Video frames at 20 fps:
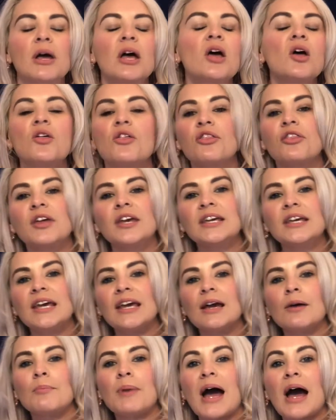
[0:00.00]

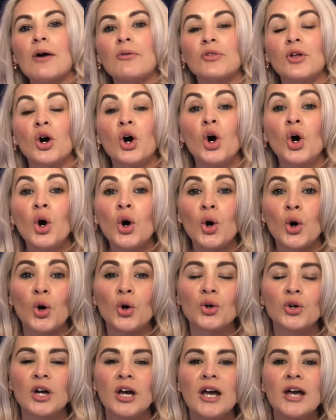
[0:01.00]
thinking about the
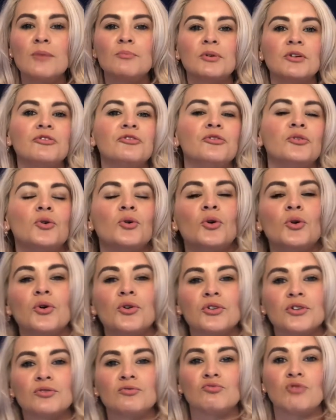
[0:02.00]
hook
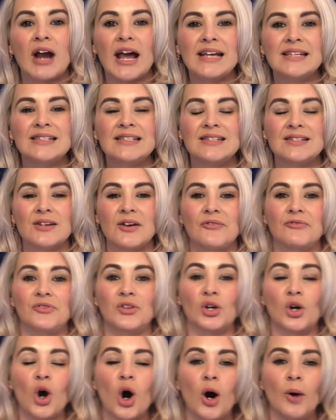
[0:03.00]
before the rest of
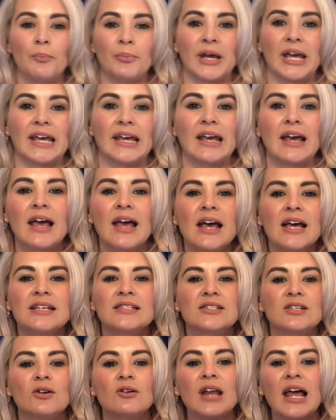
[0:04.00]
the copy.
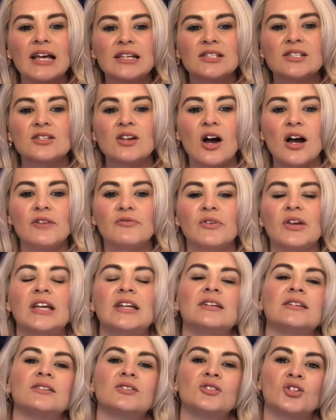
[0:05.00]
So let's dive
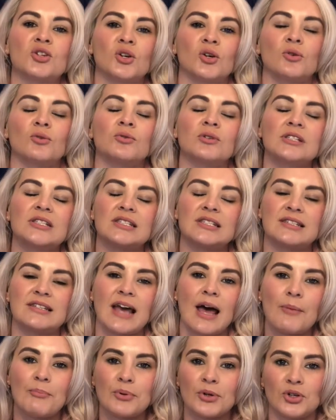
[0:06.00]
into
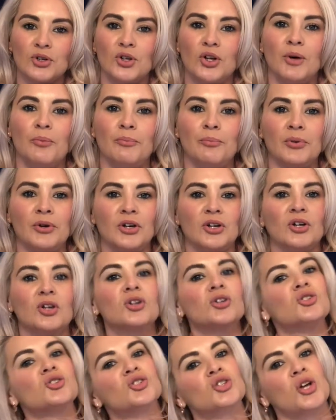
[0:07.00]
step number
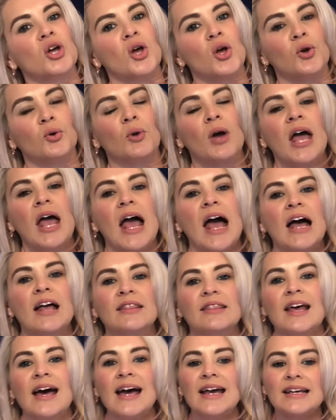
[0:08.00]
2,
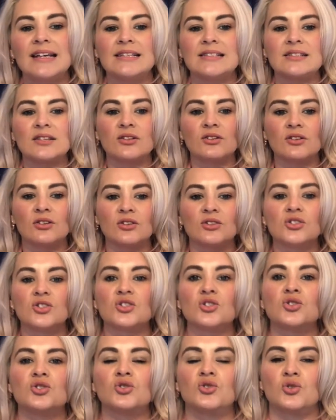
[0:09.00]
and that is the
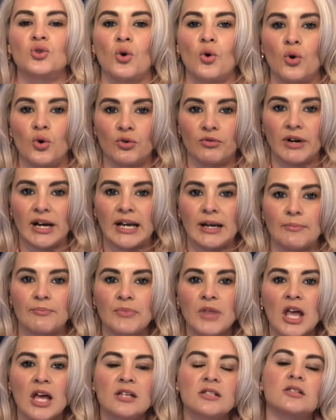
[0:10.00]
story.
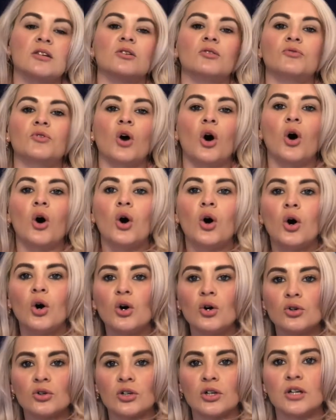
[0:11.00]
So you've got
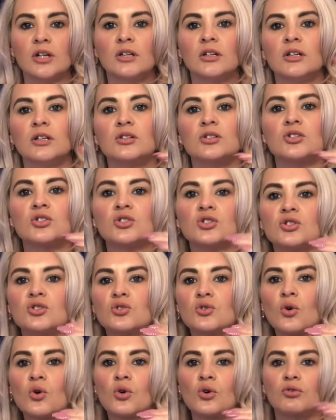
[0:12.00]
hook,
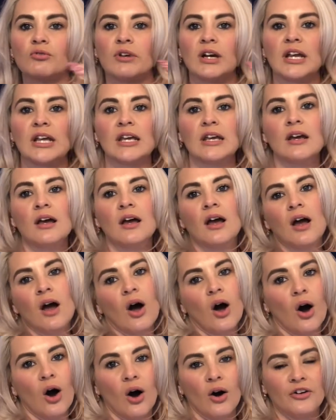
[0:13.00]
story,
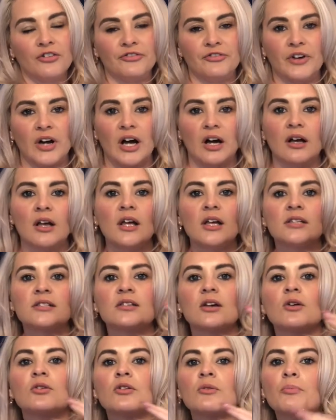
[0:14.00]
offer.
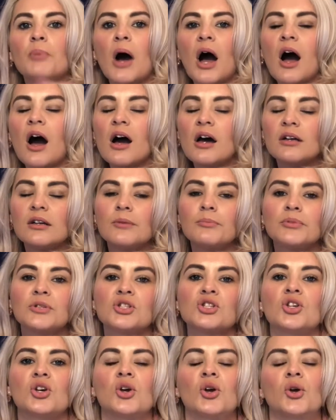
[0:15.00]
So the part number
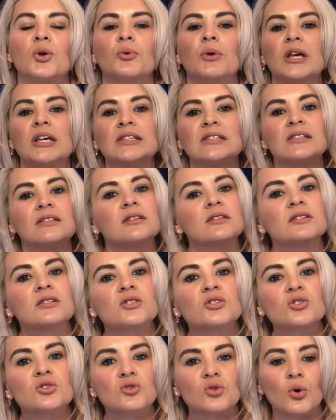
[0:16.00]
2 is the
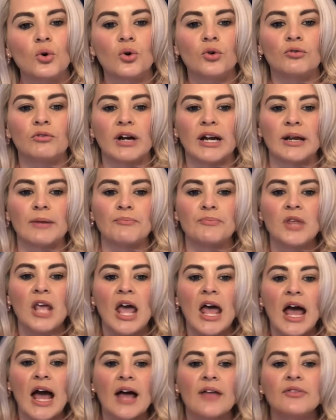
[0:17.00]
story.
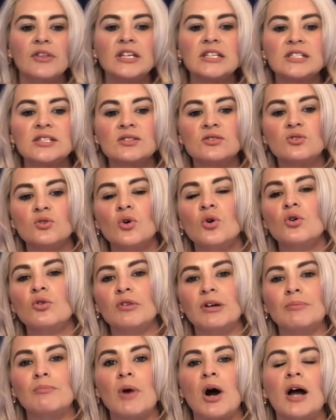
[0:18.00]
And this
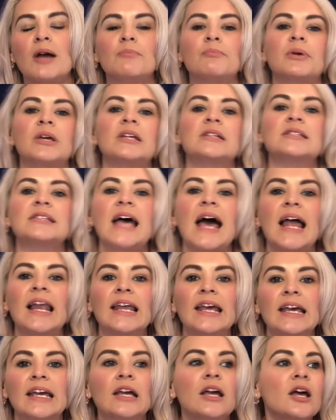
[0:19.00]
story might be
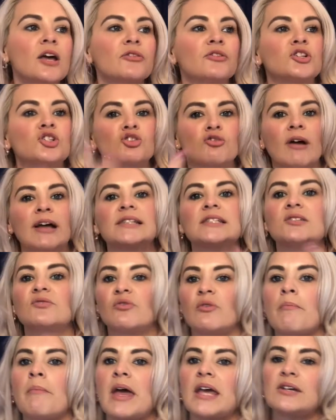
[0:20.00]
telling the
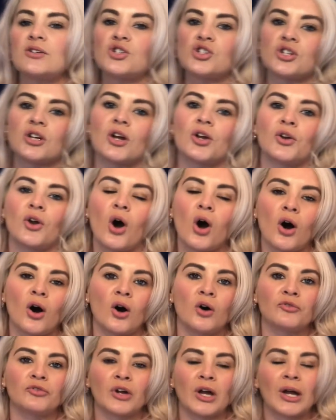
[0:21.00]
transformation
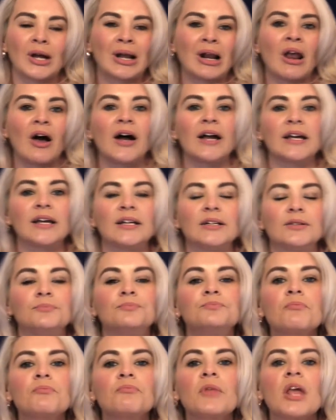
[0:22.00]
of a client.
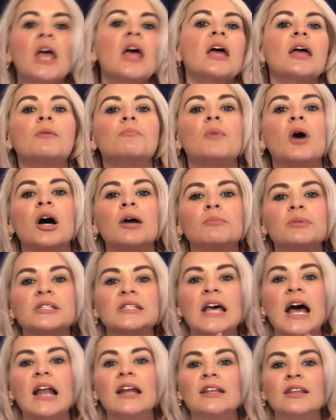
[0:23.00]
It might be
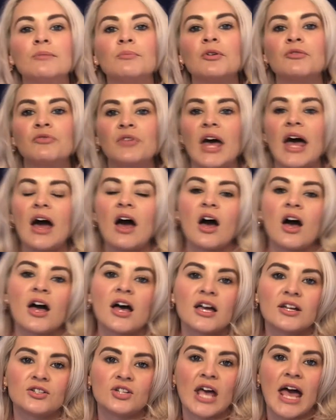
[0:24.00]
telling them of their
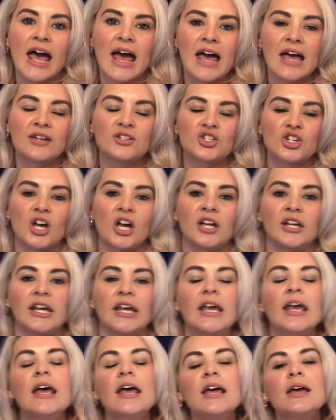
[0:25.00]
hair
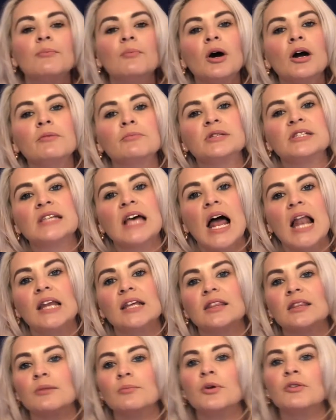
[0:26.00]
journey. It might be
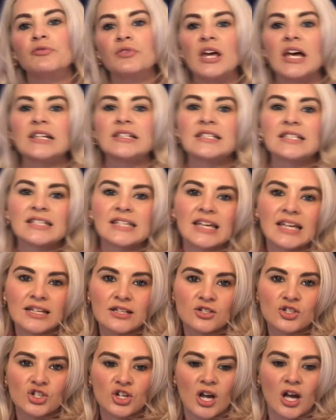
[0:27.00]
telling them of their
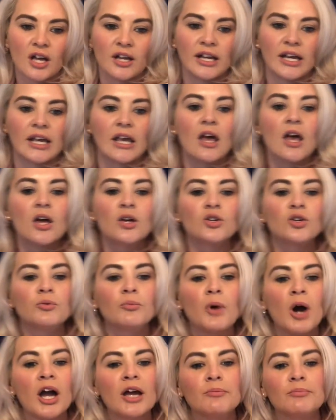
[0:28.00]
skin journey. You
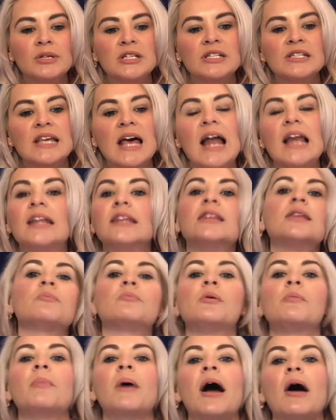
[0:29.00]
might be telling them
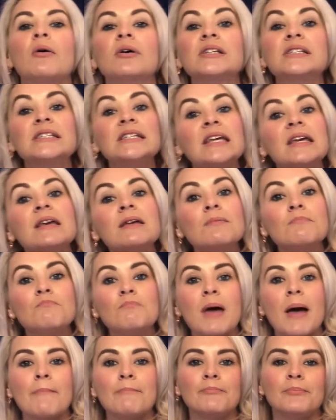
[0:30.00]
about a team
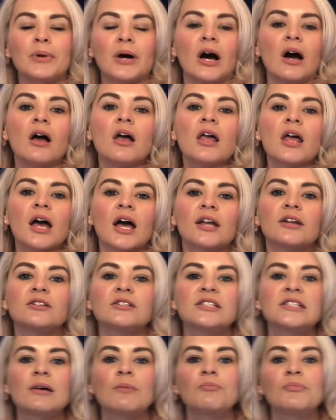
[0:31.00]
member and
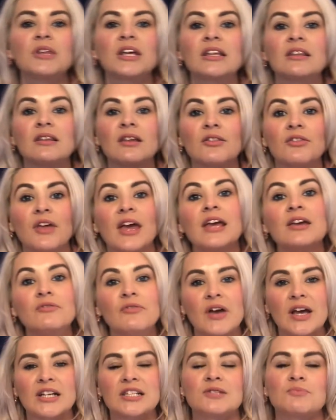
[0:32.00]
something that they've
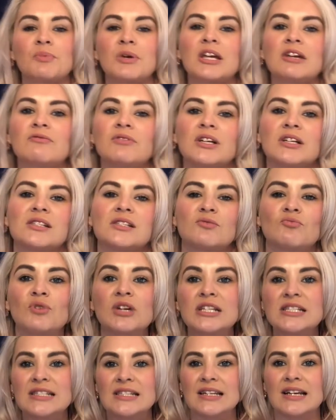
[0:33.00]
experienced
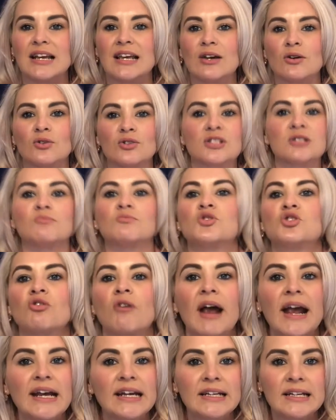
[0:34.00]
recently, or some
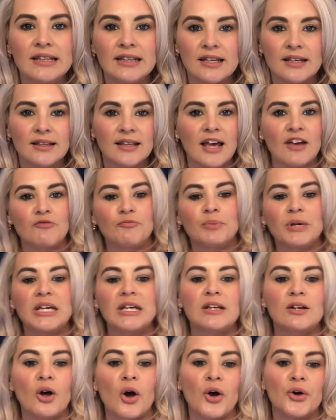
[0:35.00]
training that they've
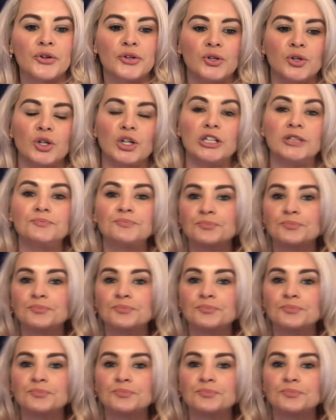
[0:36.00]
been on, or